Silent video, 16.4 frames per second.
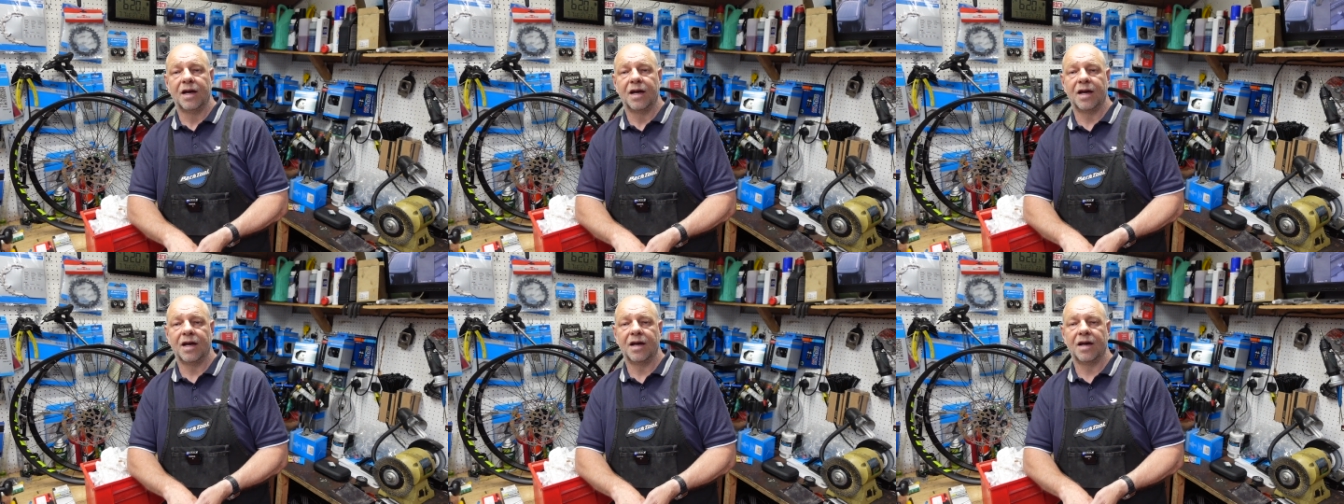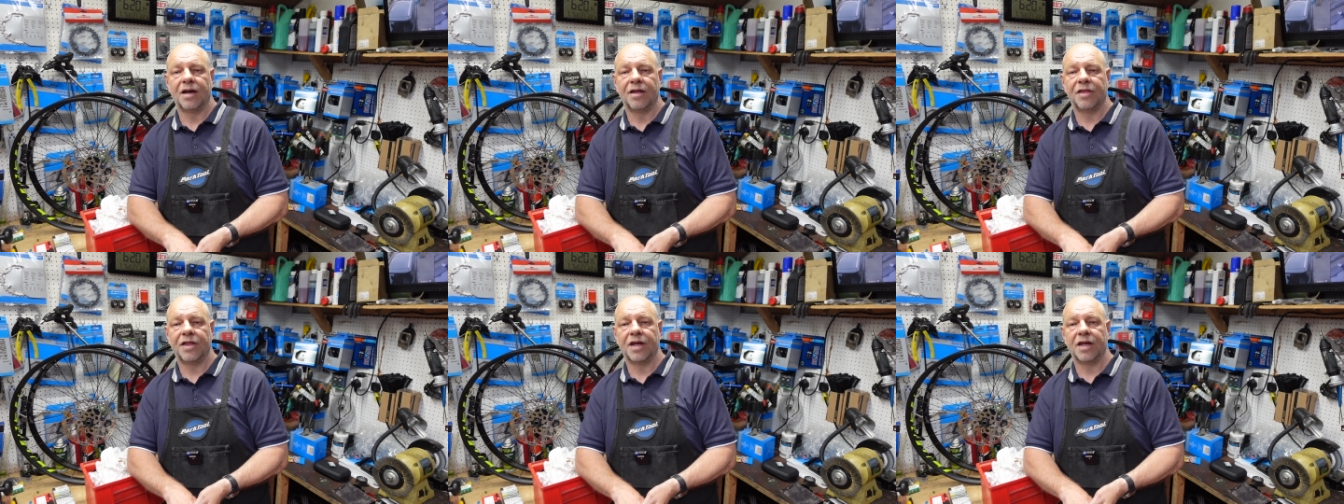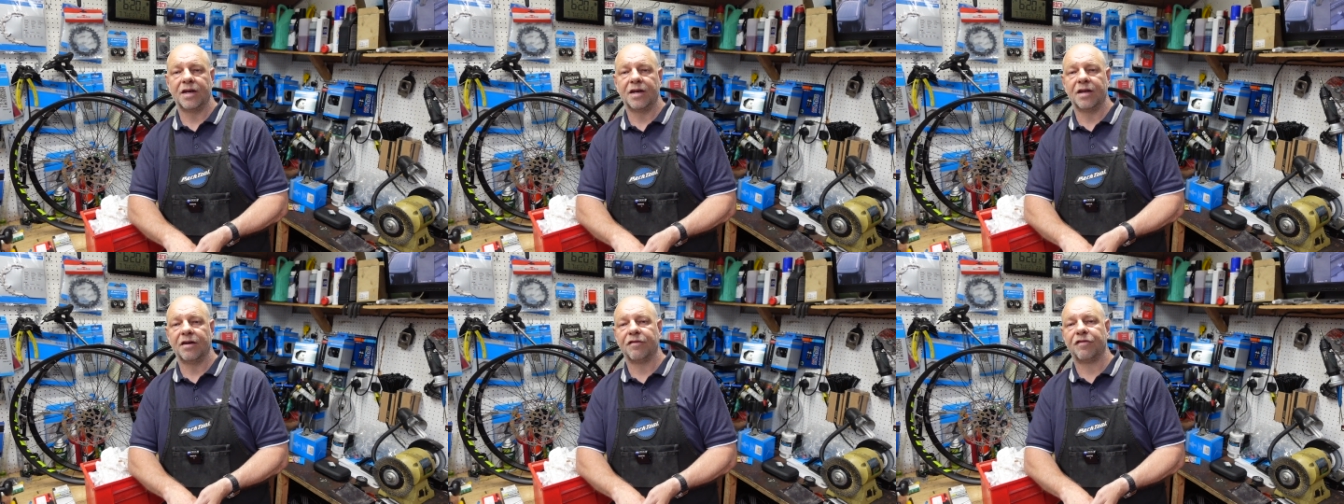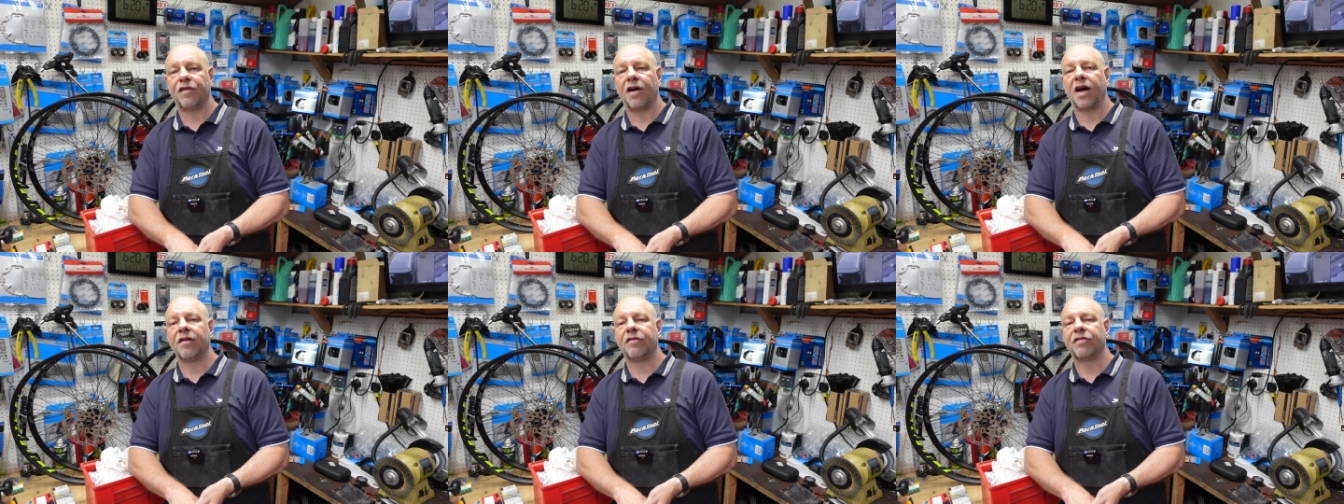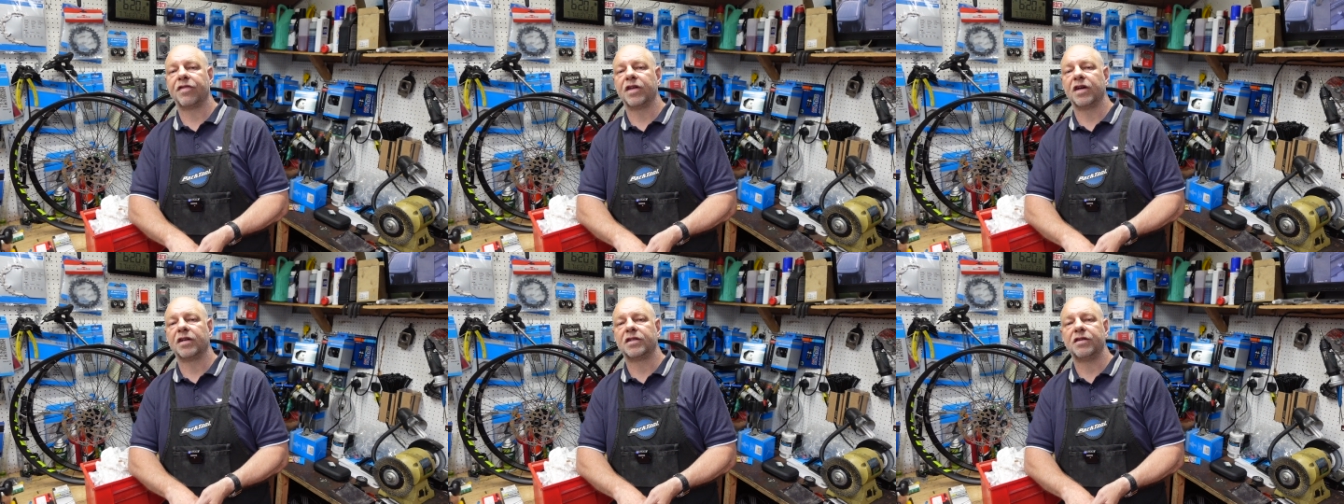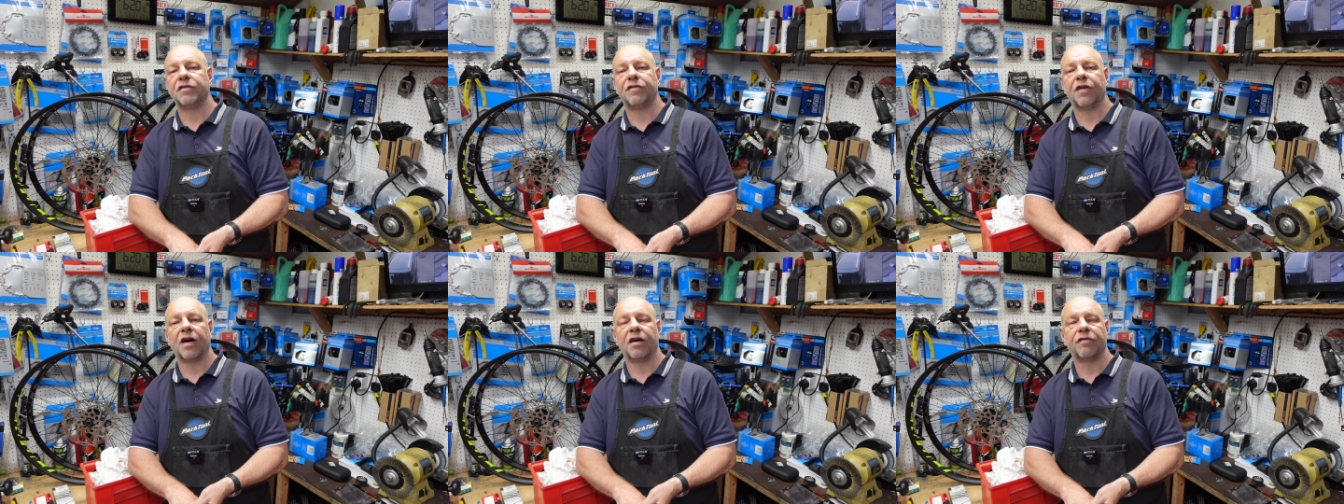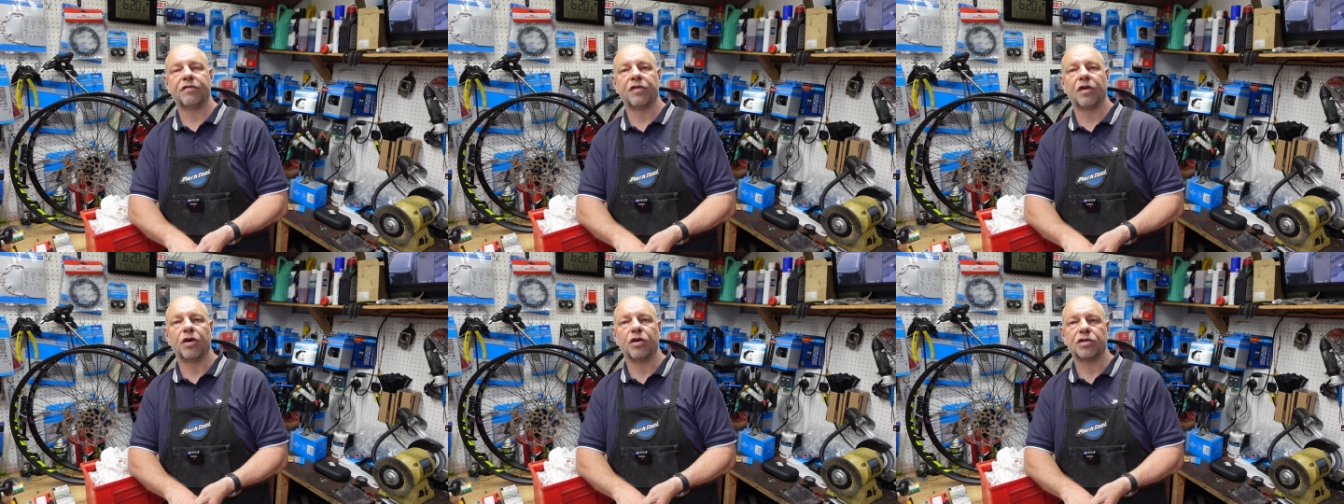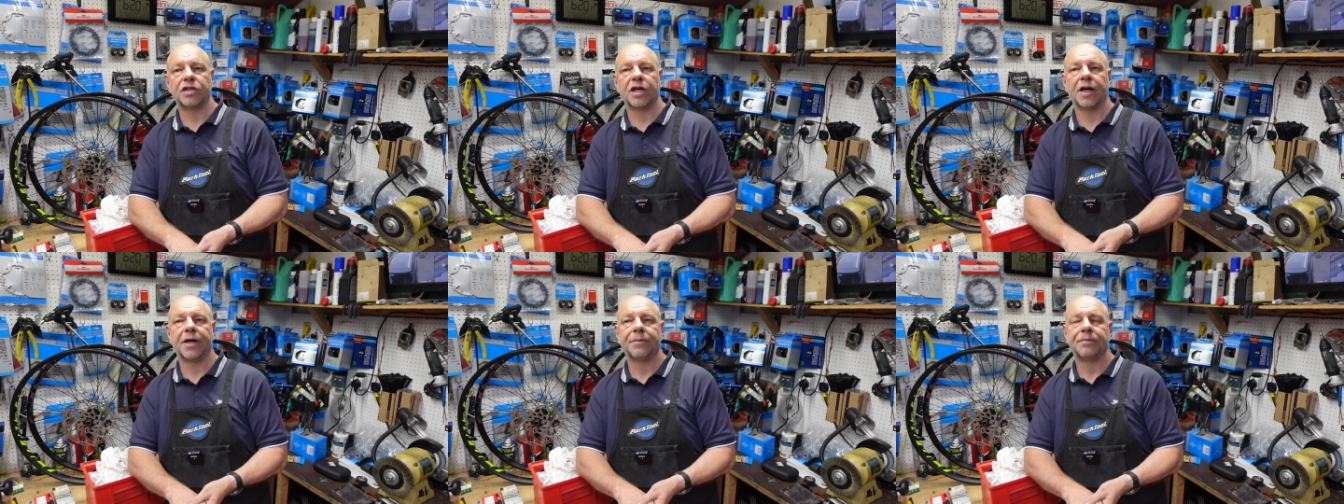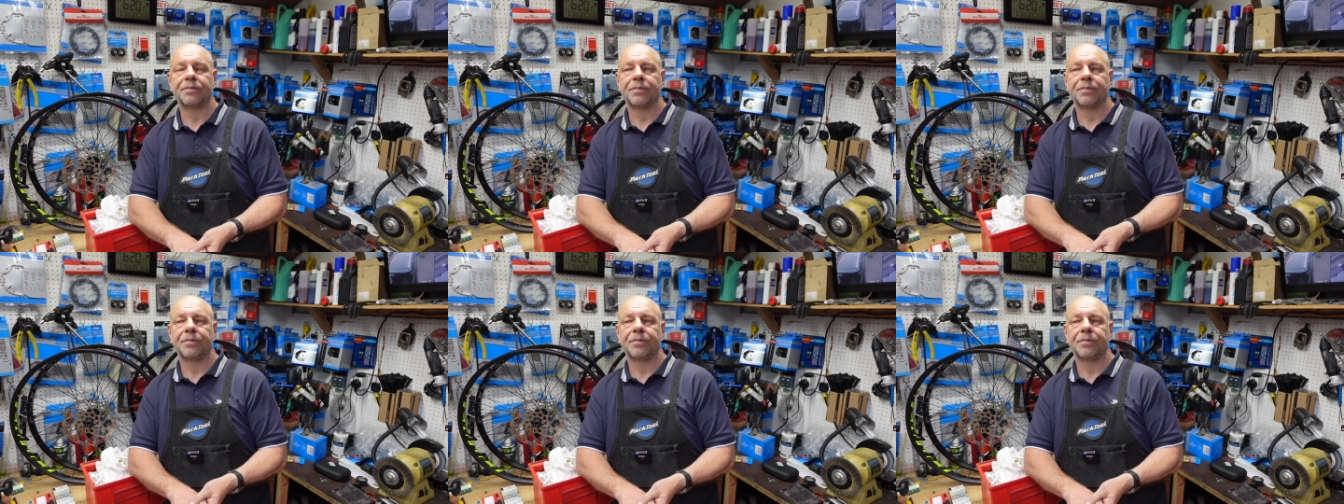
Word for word: uh, than uh, 530, 540.